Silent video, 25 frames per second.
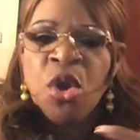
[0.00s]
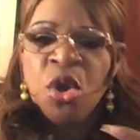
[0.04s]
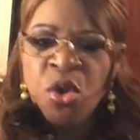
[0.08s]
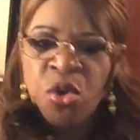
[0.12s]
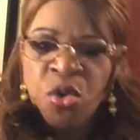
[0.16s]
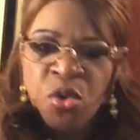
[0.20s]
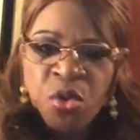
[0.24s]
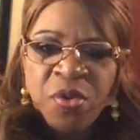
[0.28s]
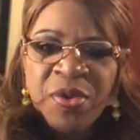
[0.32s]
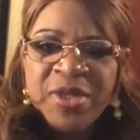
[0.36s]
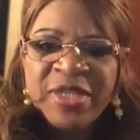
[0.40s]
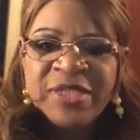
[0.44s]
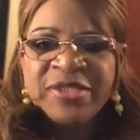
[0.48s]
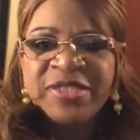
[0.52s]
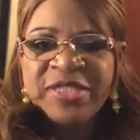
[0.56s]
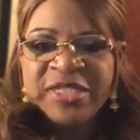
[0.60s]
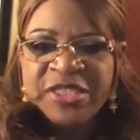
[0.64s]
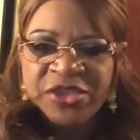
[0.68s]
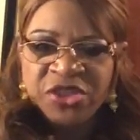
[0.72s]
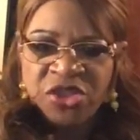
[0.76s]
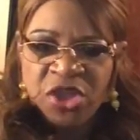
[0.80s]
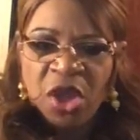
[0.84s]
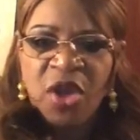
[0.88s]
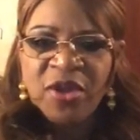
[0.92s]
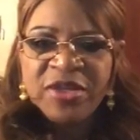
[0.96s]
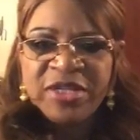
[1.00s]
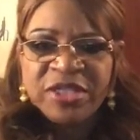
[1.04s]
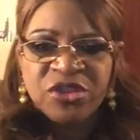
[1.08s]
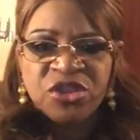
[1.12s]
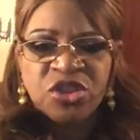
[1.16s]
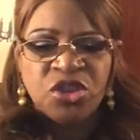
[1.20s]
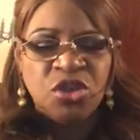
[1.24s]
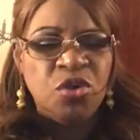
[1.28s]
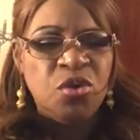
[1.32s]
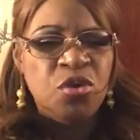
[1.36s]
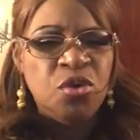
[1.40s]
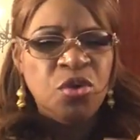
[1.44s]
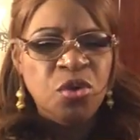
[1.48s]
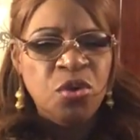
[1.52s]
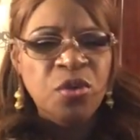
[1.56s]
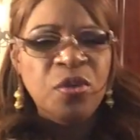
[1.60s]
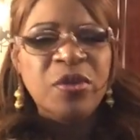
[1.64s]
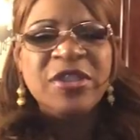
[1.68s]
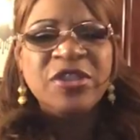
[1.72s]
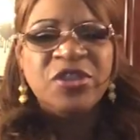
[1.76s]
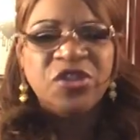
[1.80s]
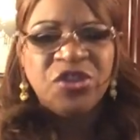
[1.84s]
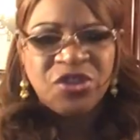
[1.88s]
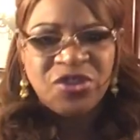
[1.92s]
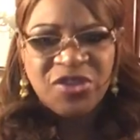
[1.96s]
Who is he talking to? Who
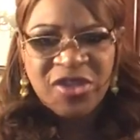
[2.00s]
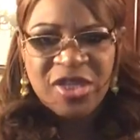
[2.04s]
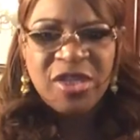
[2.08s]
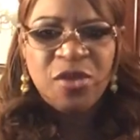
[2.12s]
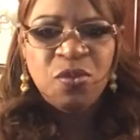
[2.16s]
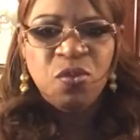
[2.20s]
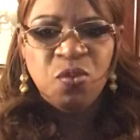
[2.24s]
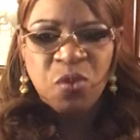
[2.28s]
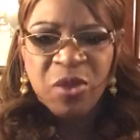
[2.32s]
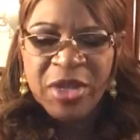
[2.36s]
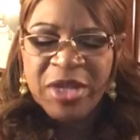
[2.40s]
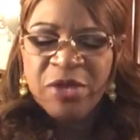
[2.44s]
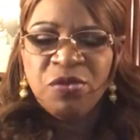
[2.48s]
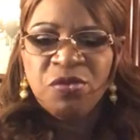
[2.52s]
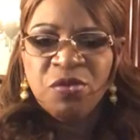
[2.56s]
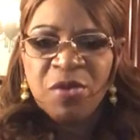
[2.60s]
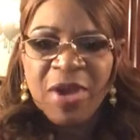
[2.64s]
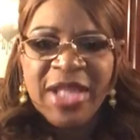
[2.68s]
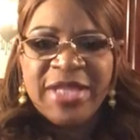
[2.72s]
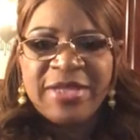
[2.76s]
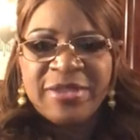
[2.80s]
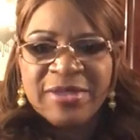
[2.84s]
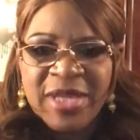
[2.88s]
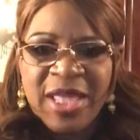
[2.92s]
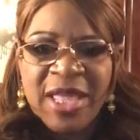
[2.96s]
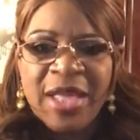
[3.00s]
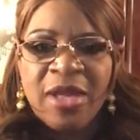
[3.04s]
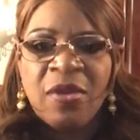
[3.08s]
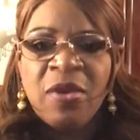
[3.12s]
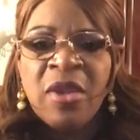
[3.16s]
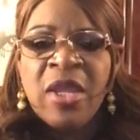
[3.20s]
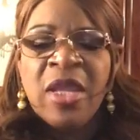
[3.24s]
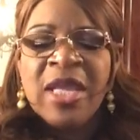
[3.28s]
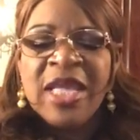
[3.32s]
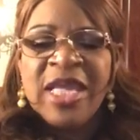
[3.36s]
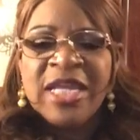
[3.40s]
is she with right now?